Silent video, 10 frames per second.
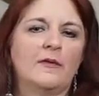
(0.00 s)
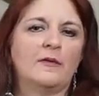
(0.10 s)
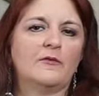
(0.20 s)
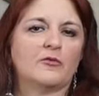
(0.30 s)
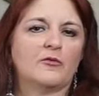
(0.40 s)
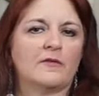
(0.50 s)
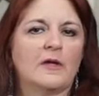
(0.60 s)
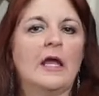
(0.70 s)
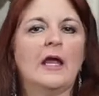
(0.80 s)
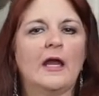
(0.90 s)
These are
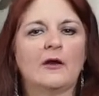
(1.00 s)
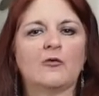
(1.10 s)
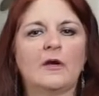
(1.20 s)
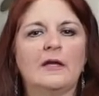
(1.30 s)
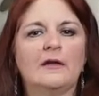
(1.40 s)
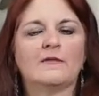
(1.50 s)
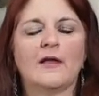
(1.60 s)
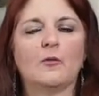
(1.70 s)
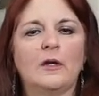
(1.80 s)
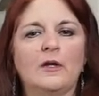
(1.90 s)
just ingredients
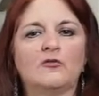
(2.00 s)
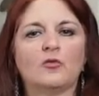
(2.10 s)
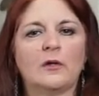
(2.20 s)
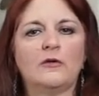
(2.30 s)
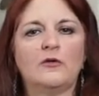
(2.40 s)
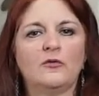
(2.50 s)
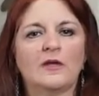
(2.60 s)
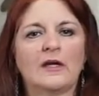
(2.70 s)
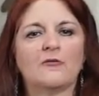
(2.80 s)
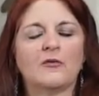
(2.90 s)
that we enjoy
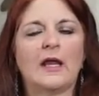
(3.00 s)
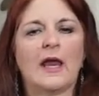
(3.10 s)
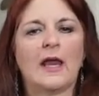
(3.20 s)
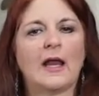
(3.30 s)
using every day.